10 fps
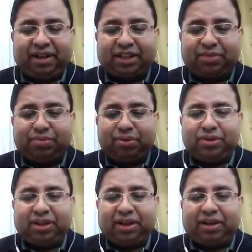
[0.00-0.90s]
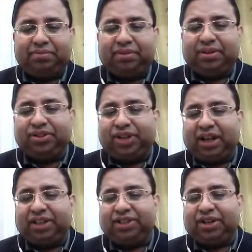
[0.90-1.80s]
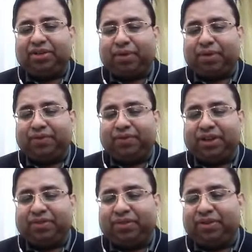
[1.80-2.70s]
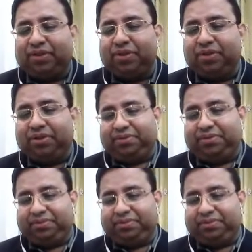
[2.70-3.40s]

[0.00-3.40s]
explore the general chair or program chair from the Google.